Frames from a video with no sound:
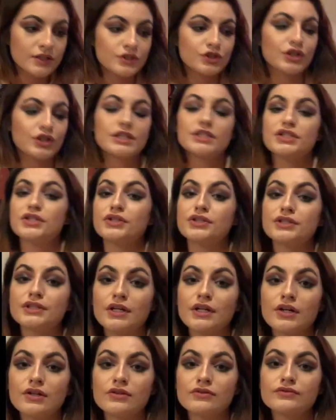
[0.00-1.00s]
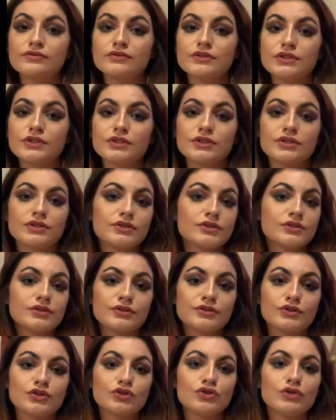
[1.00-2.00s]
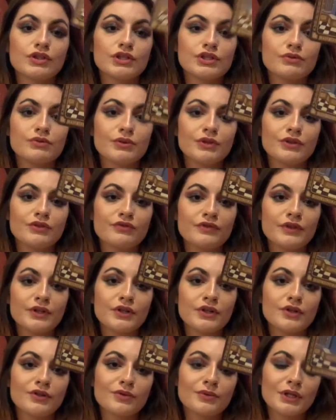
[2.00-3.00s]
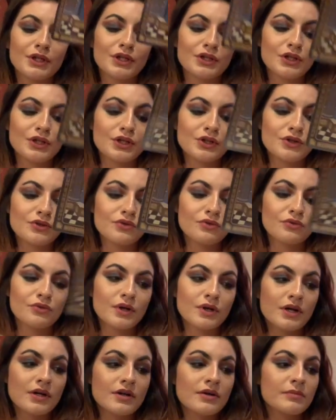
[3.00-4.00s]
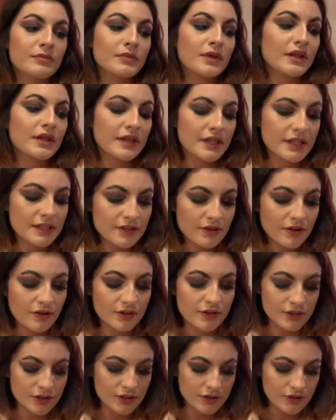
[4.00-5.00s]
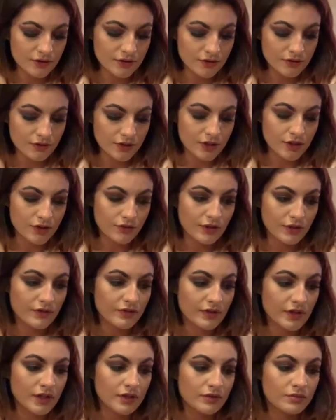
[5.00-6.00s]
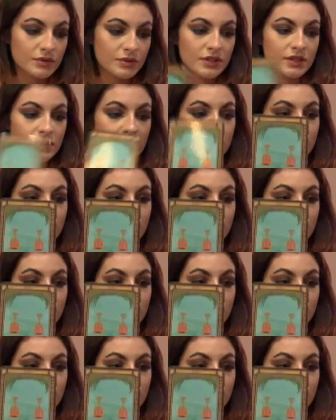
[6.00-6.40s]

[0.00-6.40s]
trust yourself, just trust what you feel, what you know. This also, the Three of Cups,